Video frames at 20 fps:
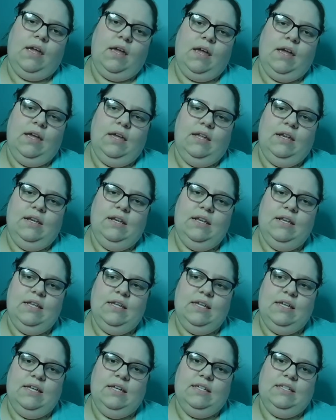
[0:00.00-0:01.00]
And
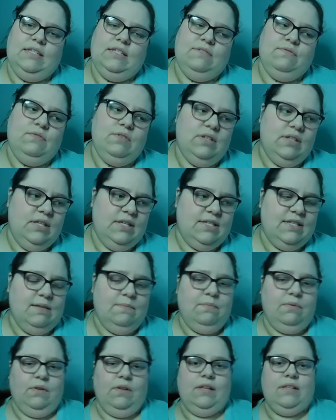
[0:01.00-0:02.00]
it's really
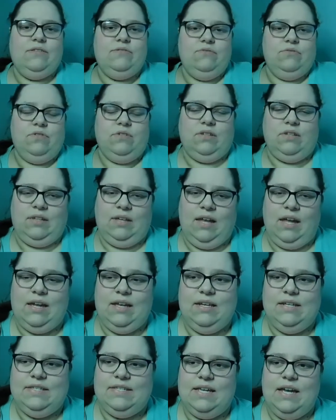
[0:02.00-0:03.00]
simple. It's
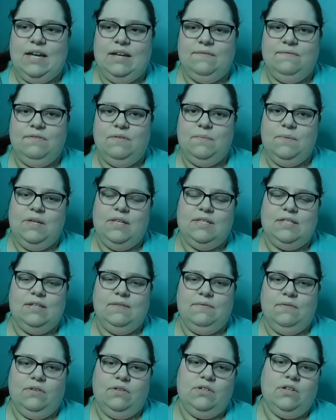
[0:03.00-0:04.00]
kind of sad for me, it's
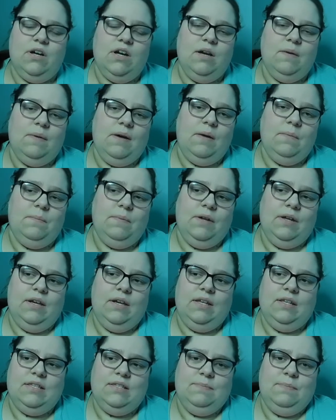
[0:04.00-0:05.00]
difficult to talk about, but
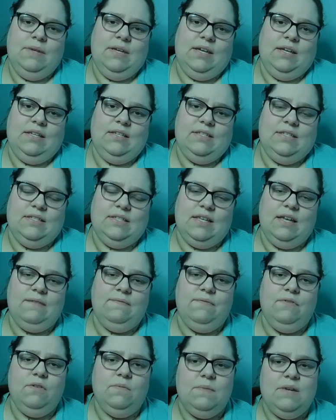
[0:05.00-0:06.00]
it's because
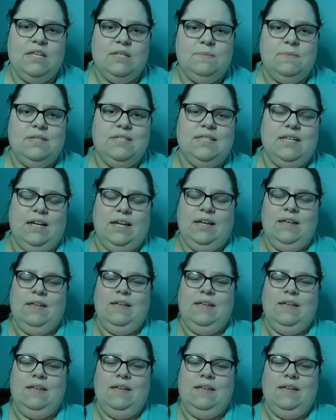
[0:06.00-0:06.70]
that food makes me sick.